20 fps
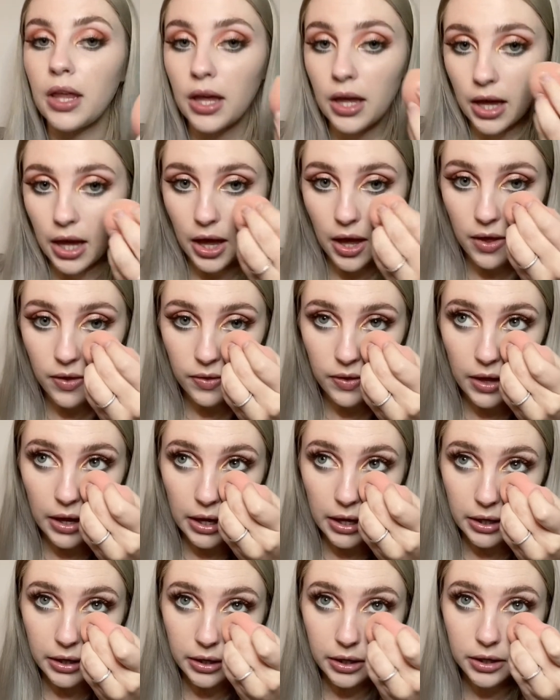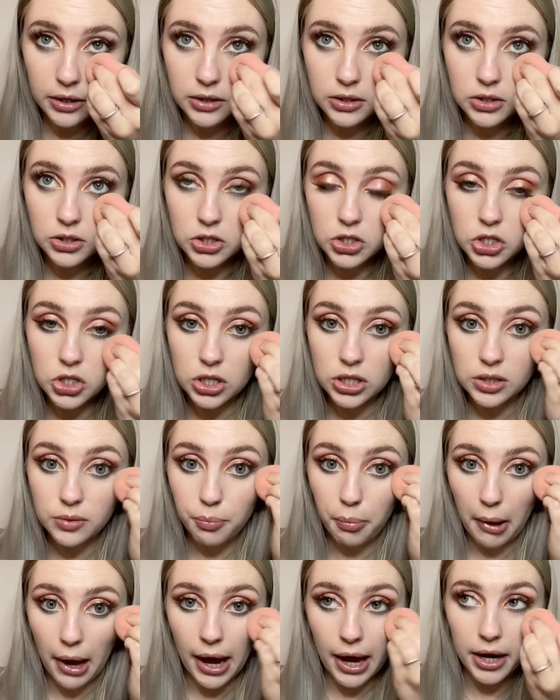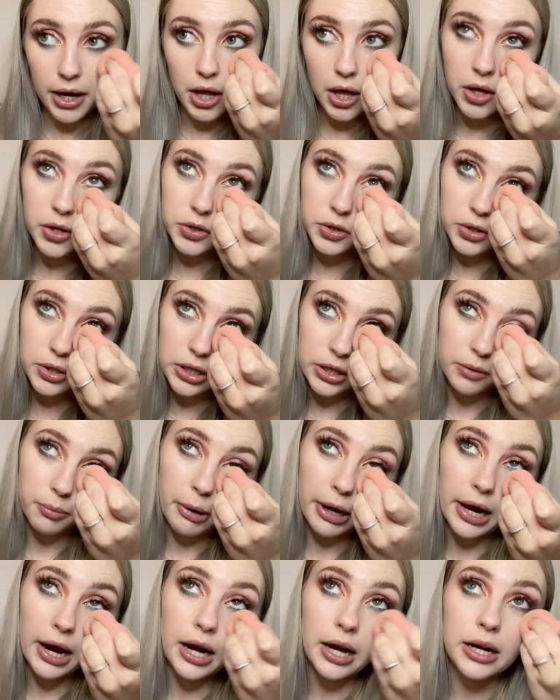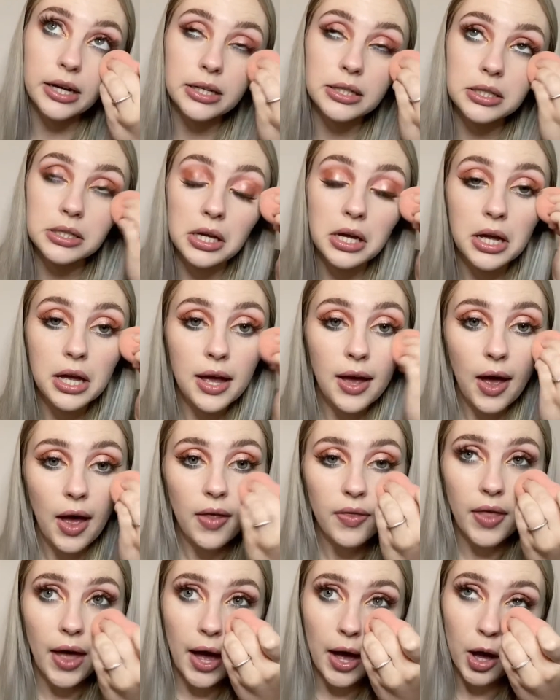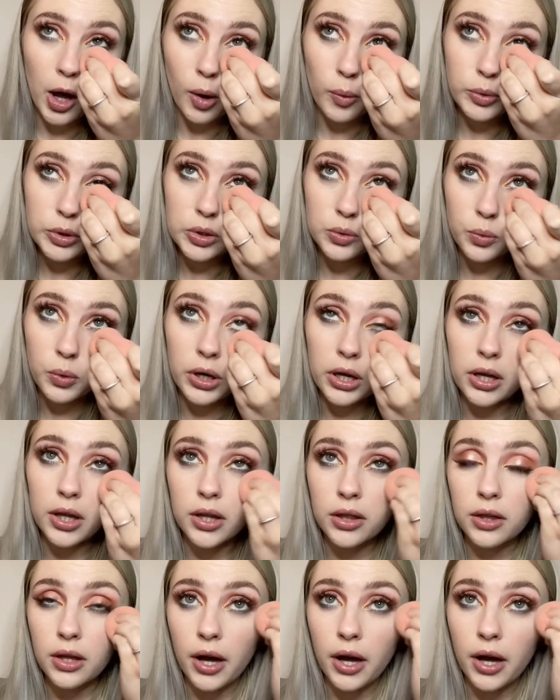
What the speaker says: and then just pat underneath my eyes. That helps with